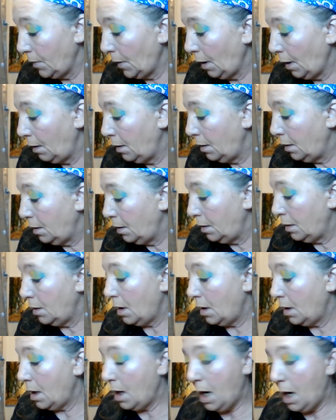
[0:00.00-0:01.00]
I
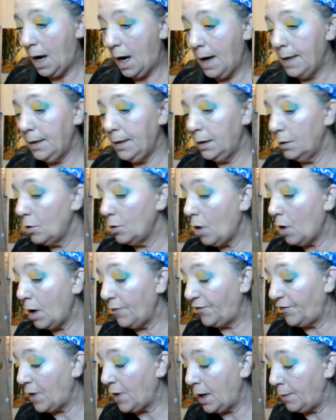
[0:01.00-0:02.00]
cannot find my
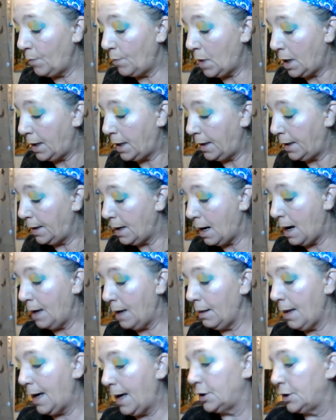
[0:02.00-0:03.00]
eyelash
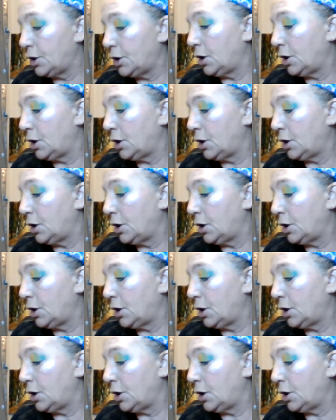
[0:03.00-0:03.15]
glue.